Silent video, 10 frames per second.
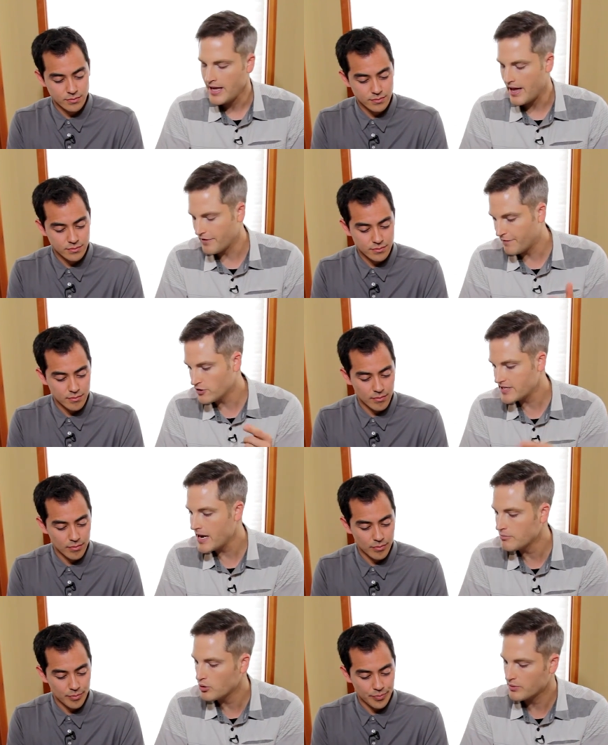Speaker 1: And the first
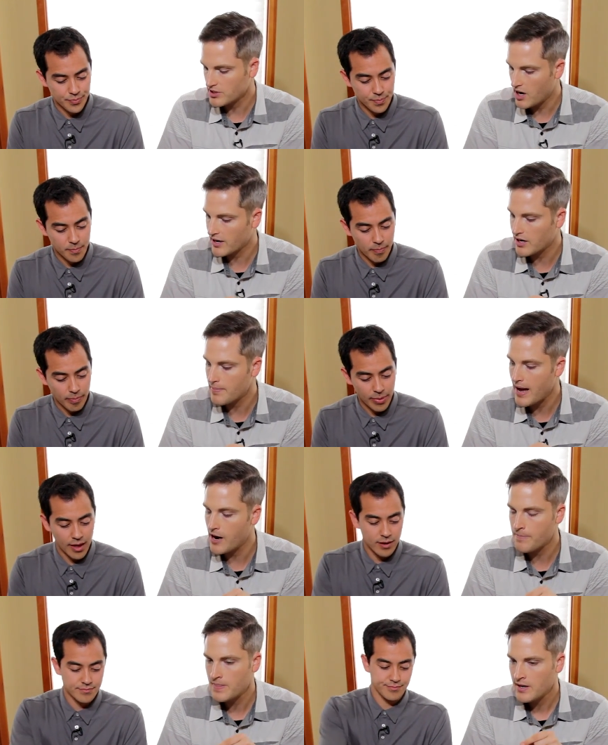camera we're talking
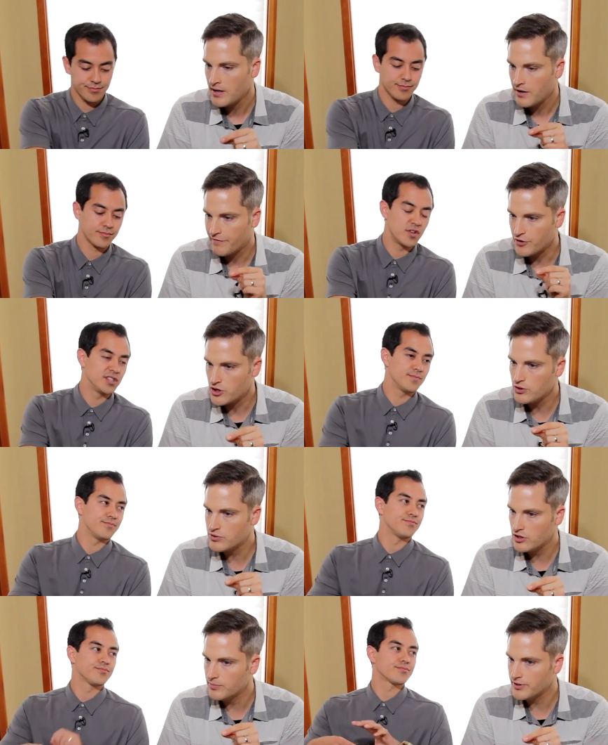about for
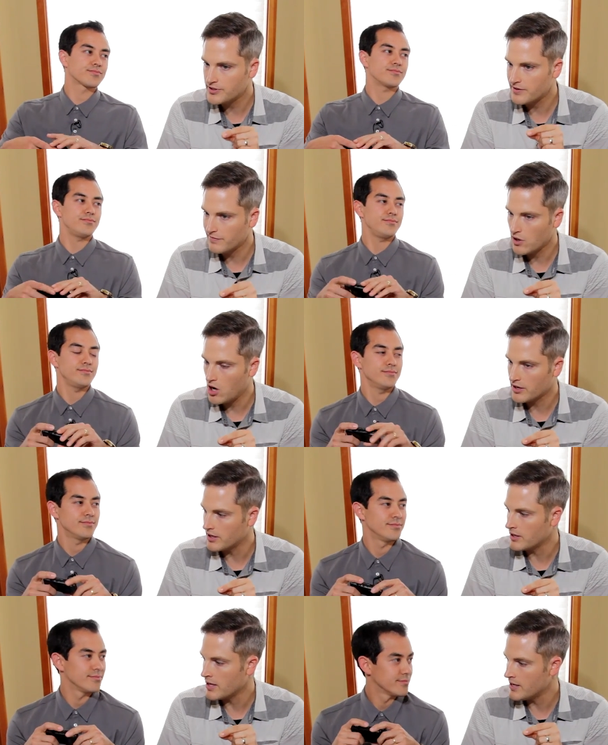YouTubers and
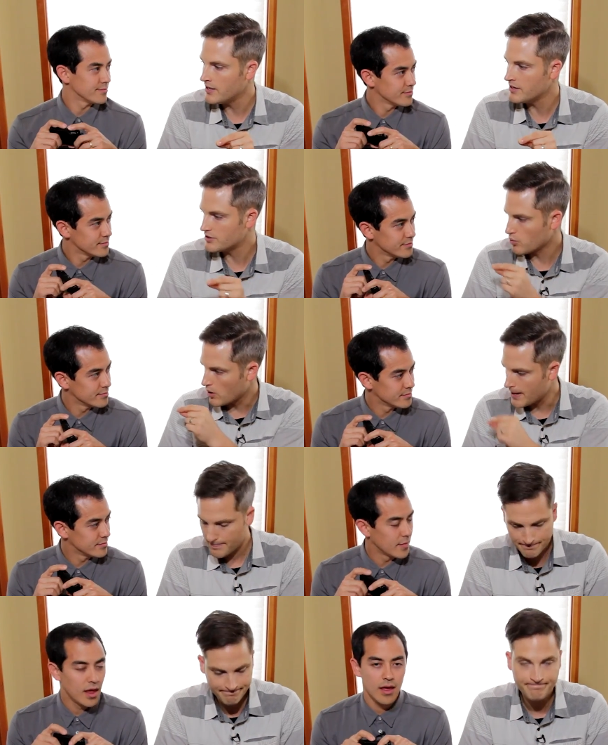vlogging is the what?
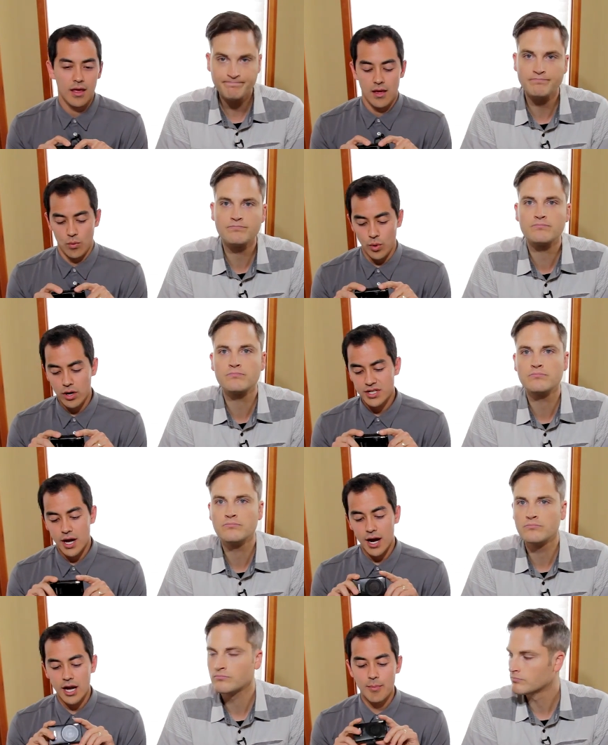
Speaker 2: We're
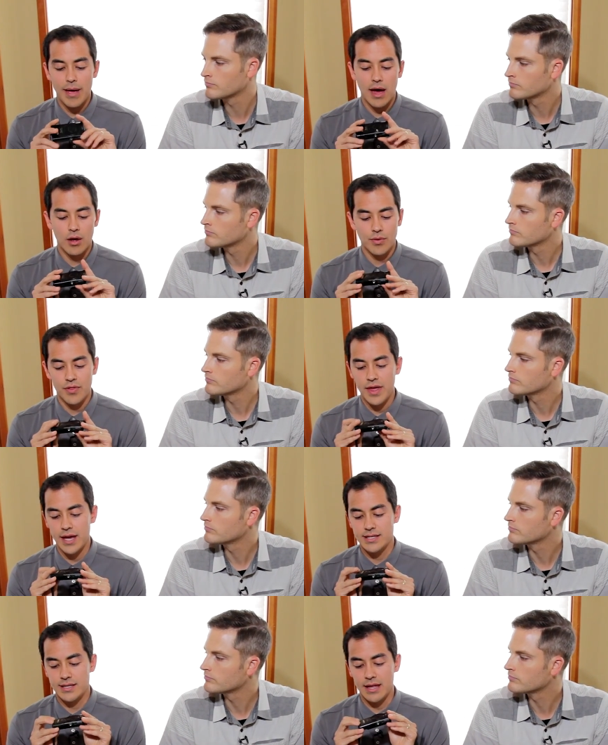talking about
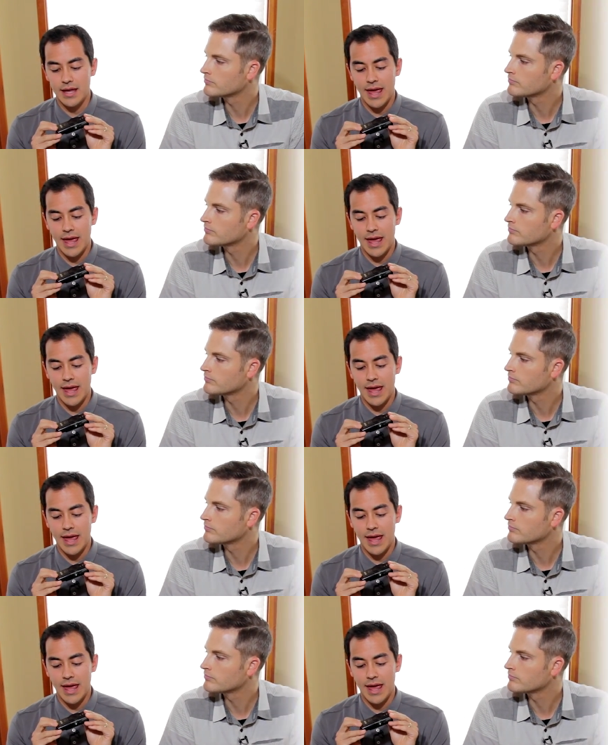this, the